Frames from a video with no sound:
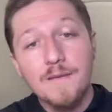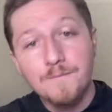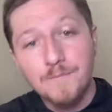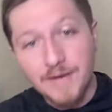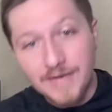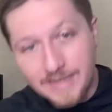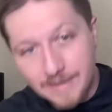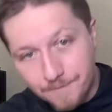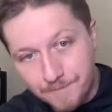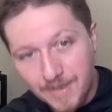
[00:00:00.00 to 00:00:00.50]

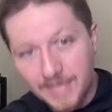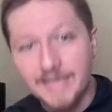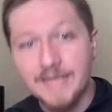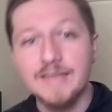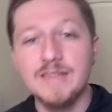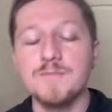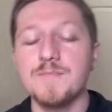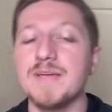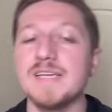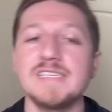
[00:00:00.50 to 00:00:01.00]
But in the belly
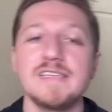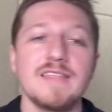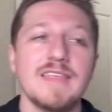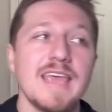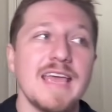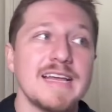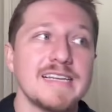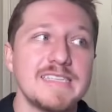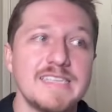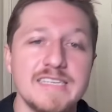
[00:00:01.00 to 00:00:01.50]
of the beast of
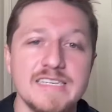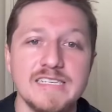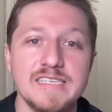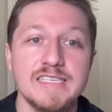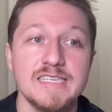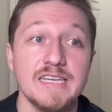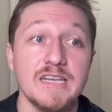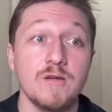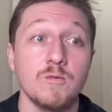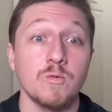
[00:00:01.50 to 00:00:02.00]
the
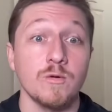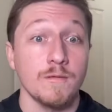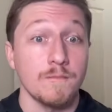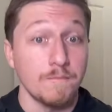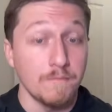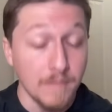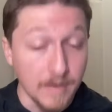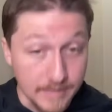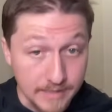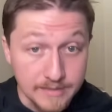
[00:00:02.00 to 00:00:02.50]
SEC, where
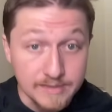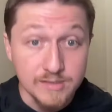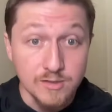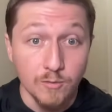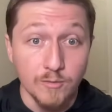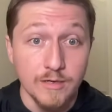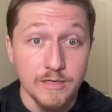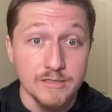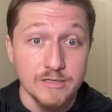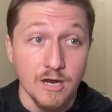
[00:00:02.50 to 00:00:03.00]
money is
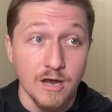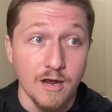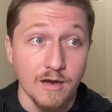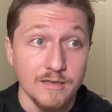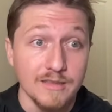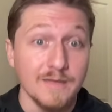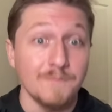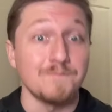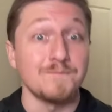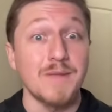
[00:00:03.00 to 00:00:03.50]
going to
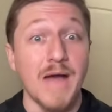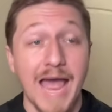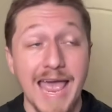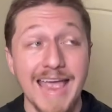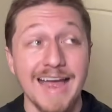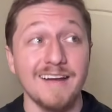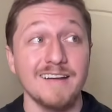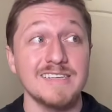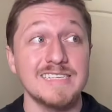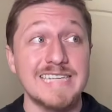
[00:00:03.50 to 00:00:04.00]
talk, the
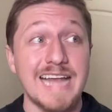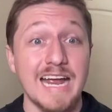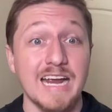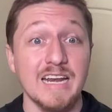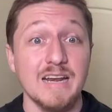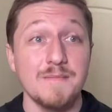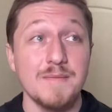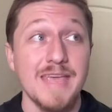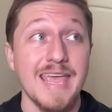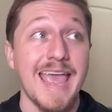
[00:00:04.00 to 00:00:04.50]
buyout is not
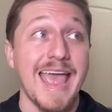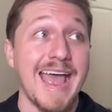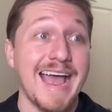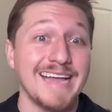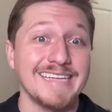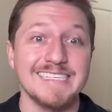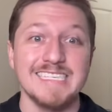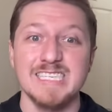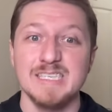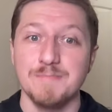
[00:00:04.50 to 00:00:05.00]
going to be
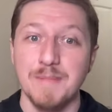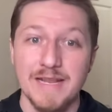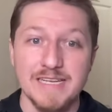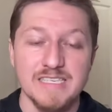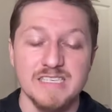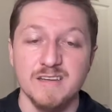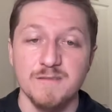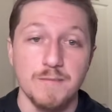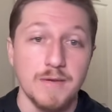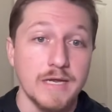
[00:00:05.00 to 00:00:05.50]
as
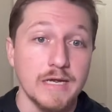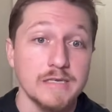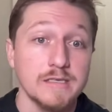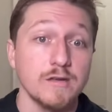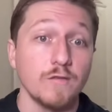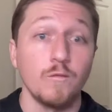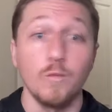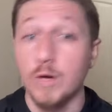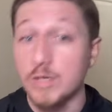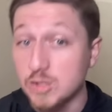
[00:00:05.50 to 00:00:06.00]
expensive
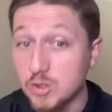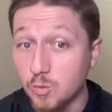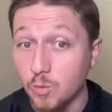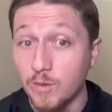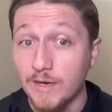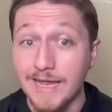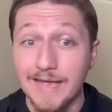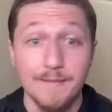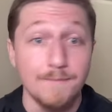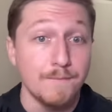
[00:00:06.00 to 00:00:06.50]
because of what you
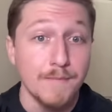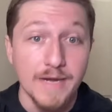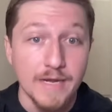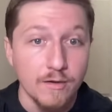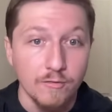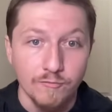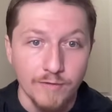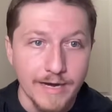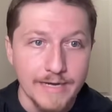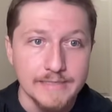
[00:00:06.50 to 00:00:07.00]
will get in
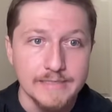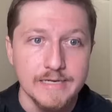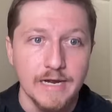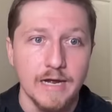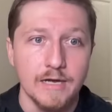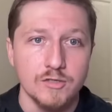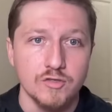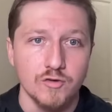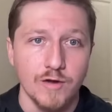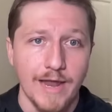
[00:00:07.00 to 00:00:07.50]
media rights
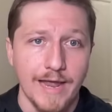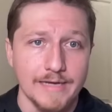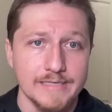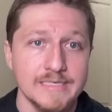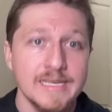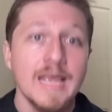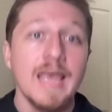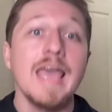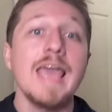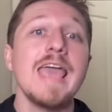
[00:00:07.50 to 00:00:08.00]

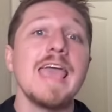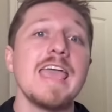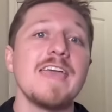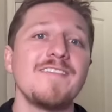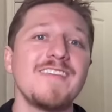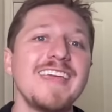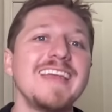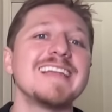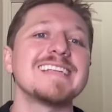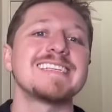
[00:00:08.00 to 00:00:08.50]
contracts.
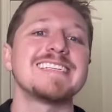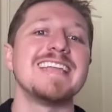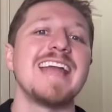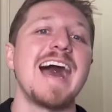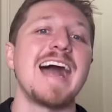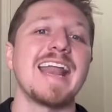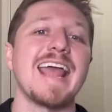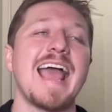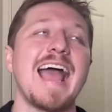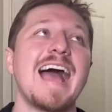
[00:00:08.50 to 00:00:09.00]
If he does
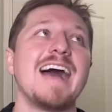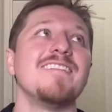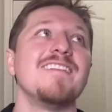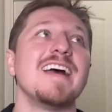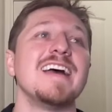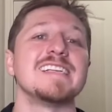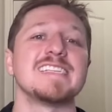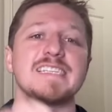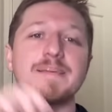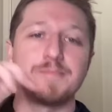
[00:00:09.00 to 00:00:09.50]
not have
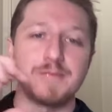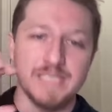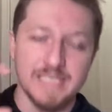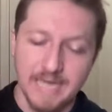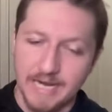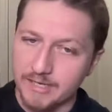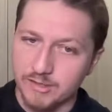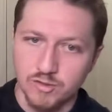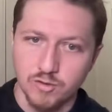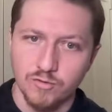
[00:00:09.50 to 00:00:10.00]
a
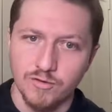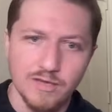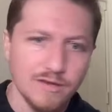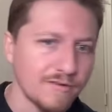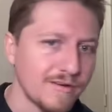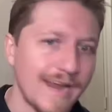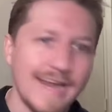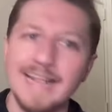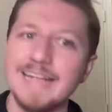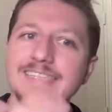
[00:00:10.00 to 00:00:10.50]
substantial
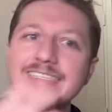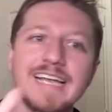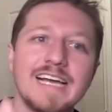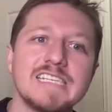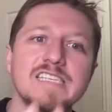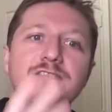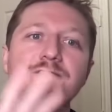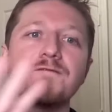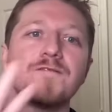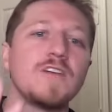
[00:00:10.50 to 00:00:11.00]
year, and it
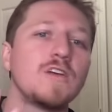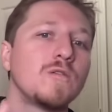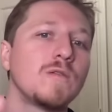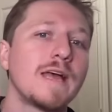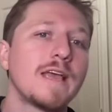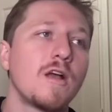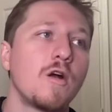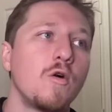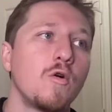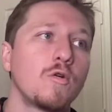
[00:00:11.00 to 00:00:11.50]
doesn't feel
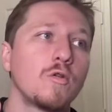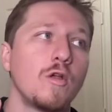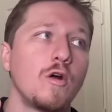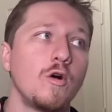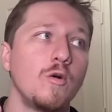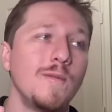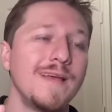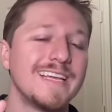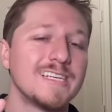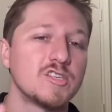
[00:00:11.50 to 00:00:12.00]
like
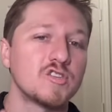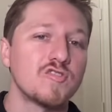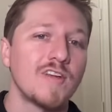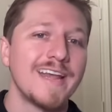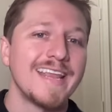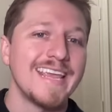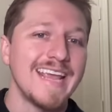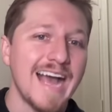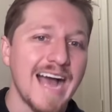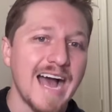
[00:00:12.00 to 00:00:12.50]
Oklahoma is
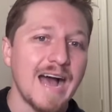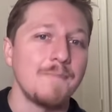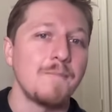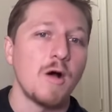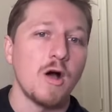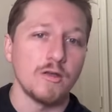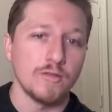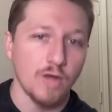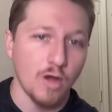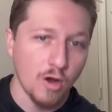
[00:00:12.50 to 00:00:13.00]
trending up
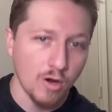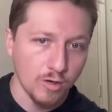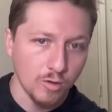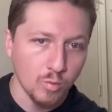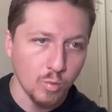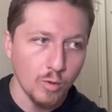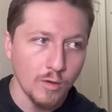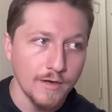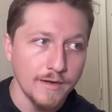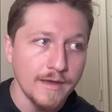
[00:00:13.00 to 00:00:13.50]
on the
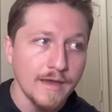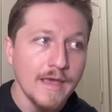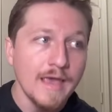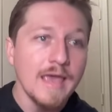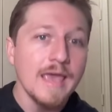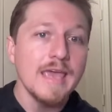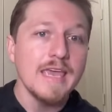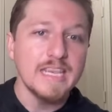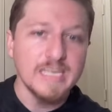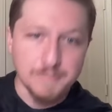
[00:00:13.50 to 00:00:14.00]
hardwood,
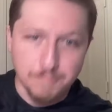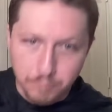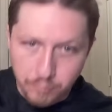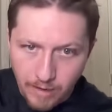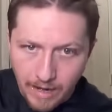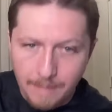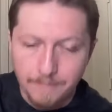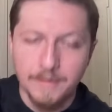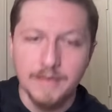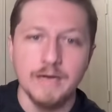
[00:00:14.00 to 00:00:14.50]
he's
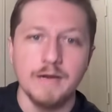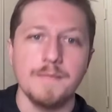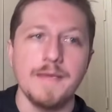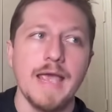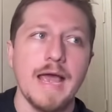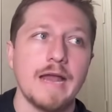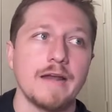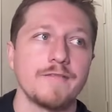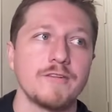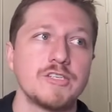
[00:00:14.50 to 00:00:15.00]
probably going to
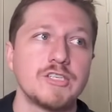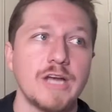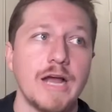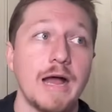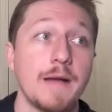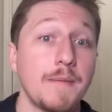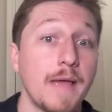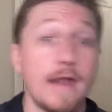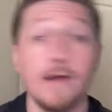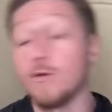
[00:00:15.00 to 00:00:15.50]
be out of a
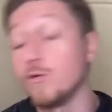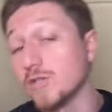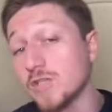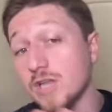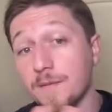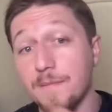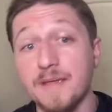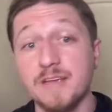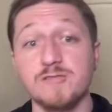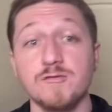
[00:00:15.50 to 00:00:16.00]
job. And who's
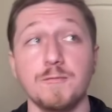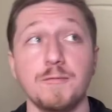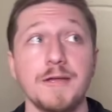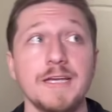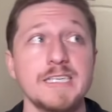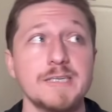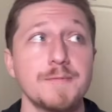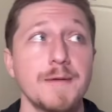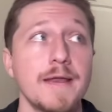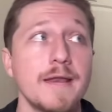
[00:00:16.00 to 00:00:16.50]
going to be his
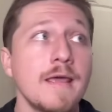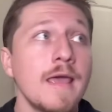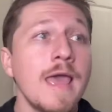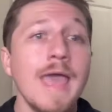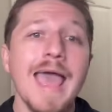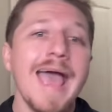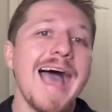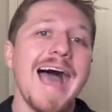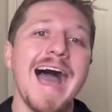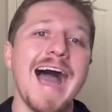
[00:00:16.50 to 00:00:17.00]
replacement?
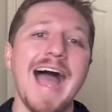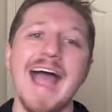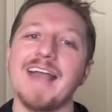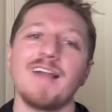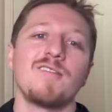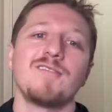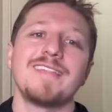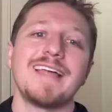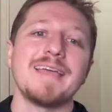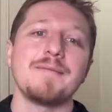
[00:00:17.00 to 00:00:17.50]
I
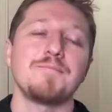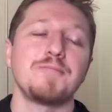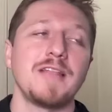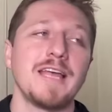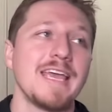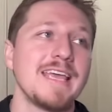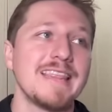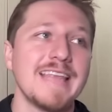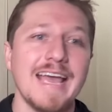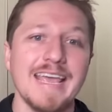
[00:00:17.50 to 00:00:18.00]
don't like
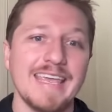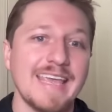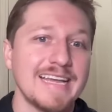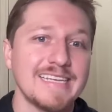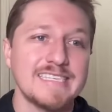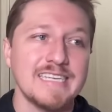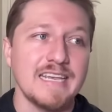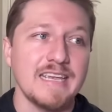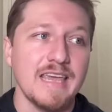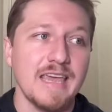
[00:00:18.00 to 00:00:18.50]
playing that
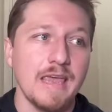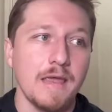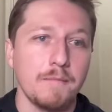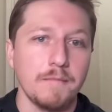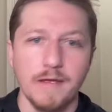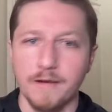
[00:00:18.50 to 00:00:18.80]
guessing game.